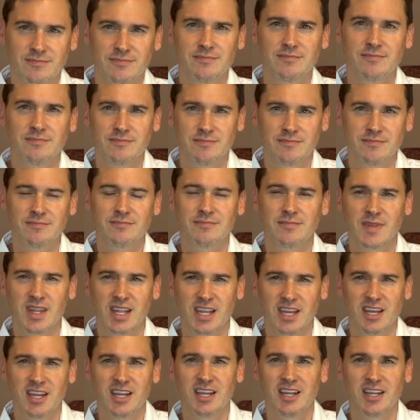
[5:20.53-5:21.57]

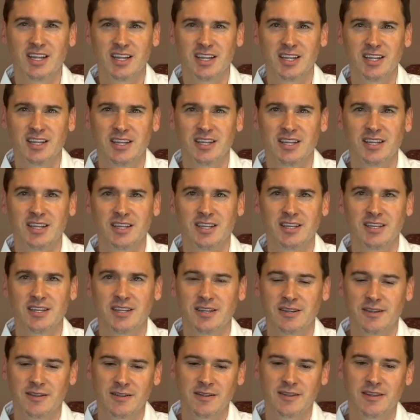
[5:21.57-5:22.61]

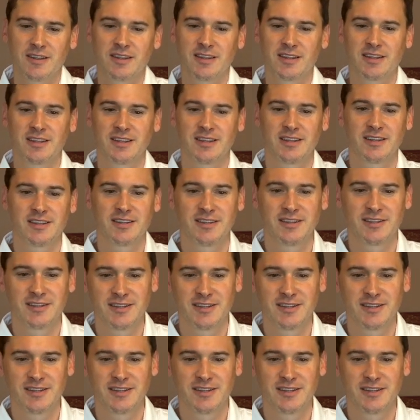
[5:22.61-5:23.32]
[no speech]